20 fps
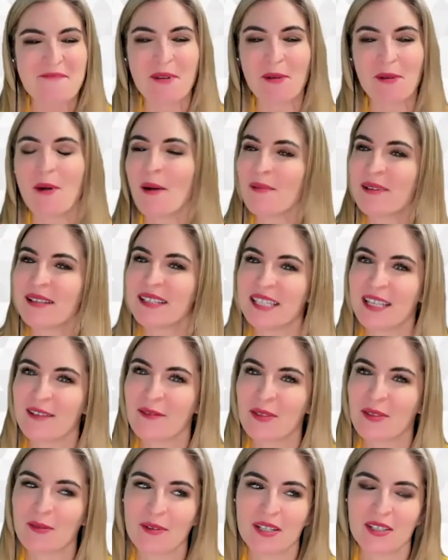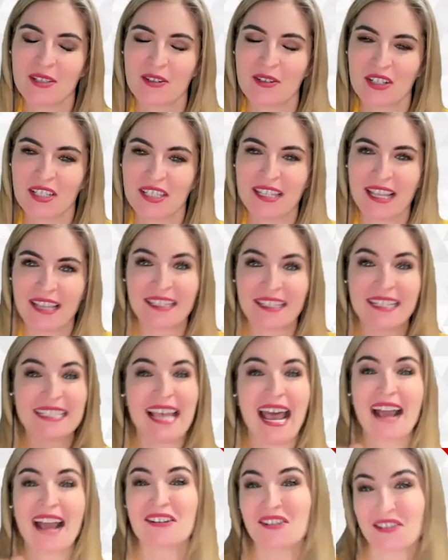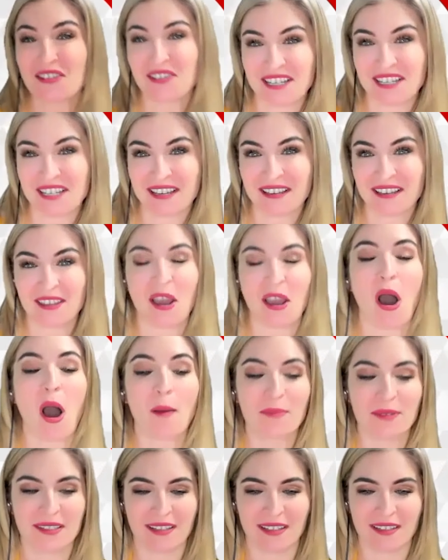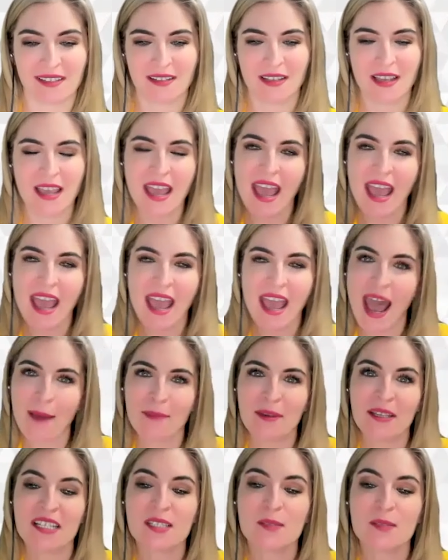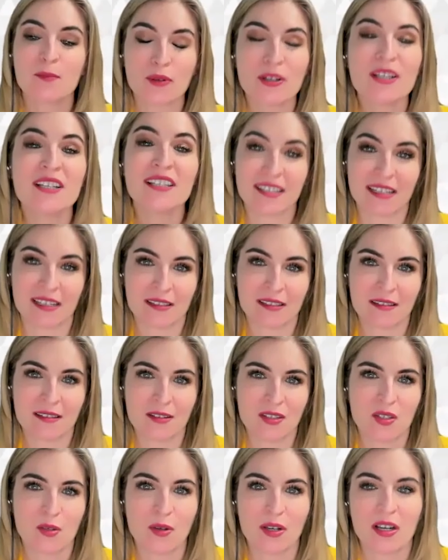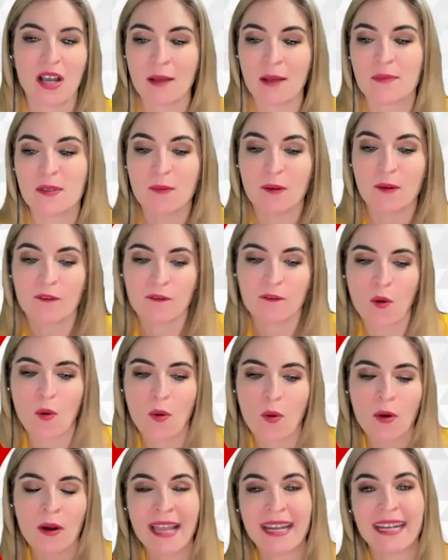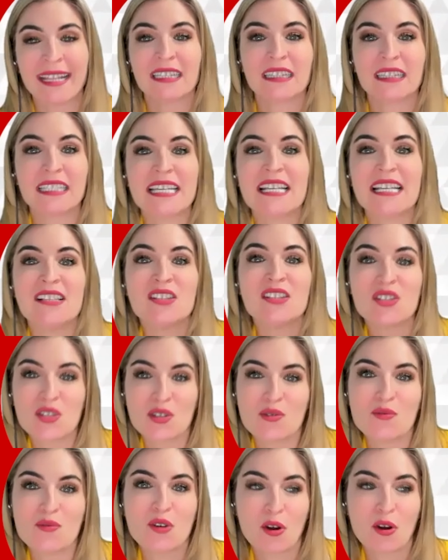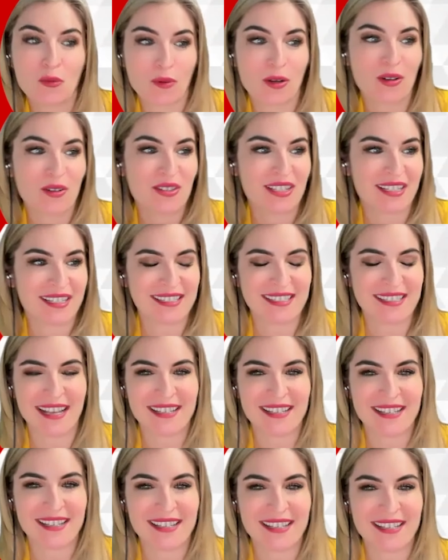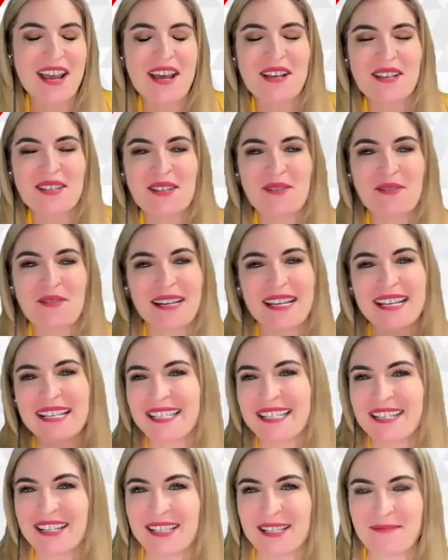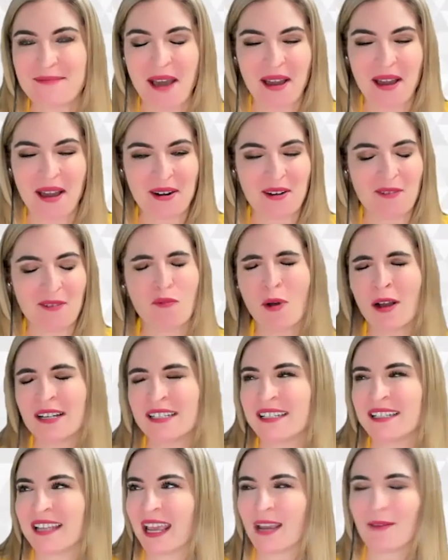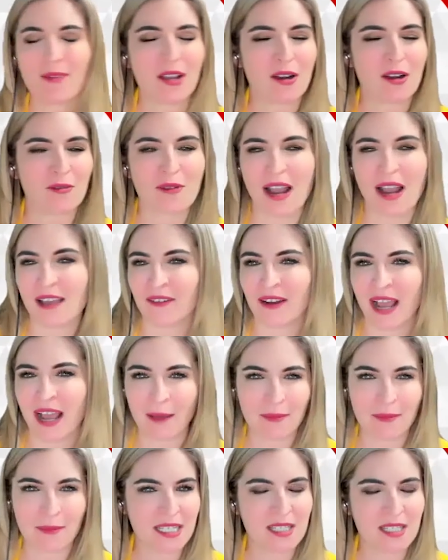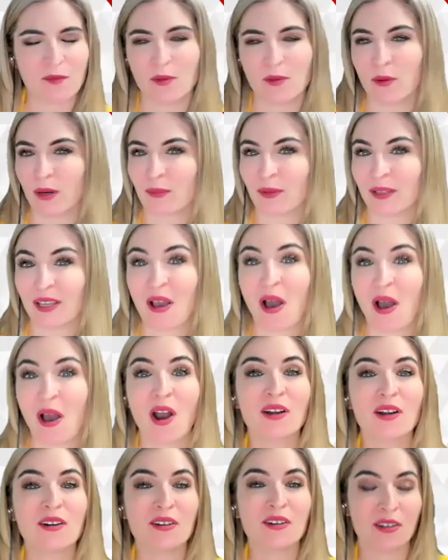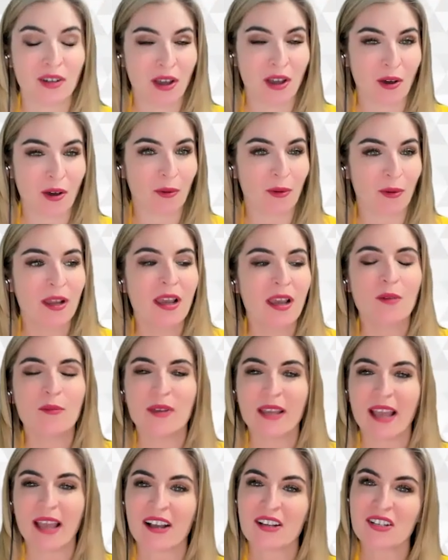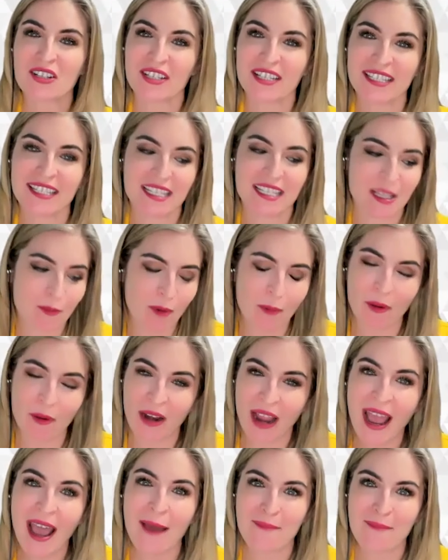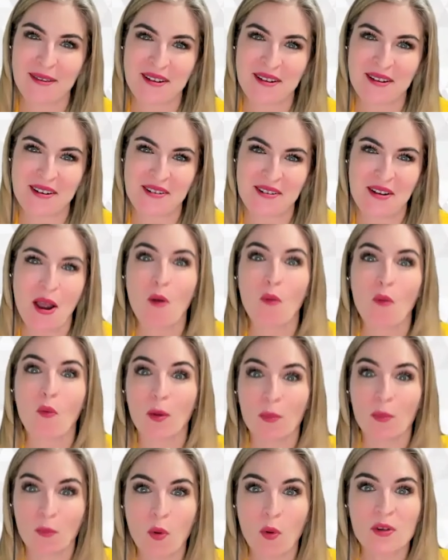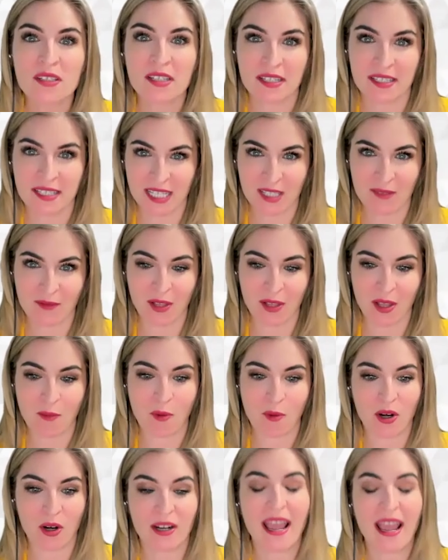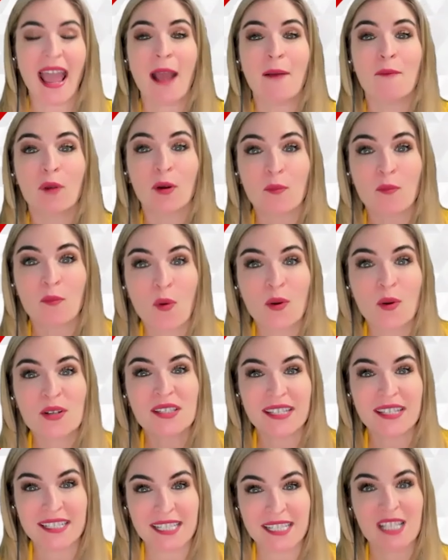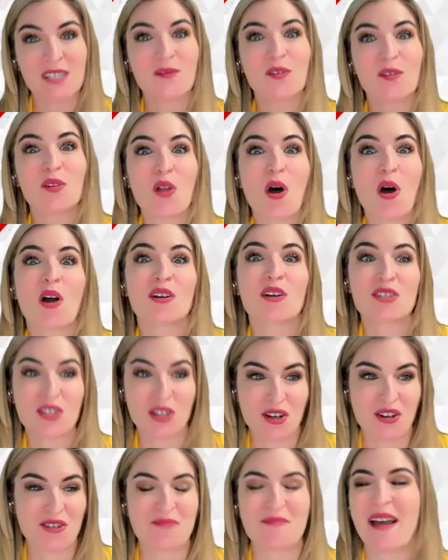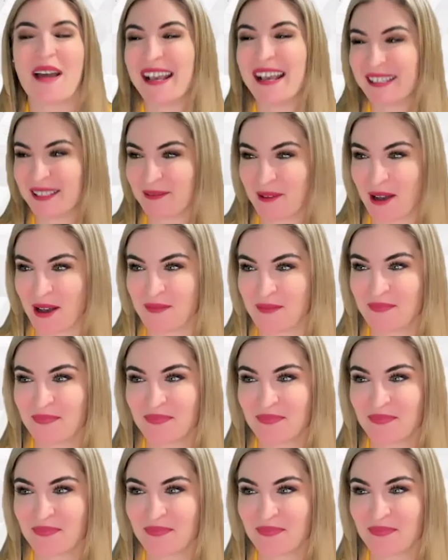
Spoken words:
But what we see from the research is that it's actually the opposite. Happiness precedes, so it comes before and it leads to career success. So it isn't just a matter of one day we arrive at happiness if we work really hard. No, we actually see that when we're happier, we're more successful at work and we're more successful long-term as well.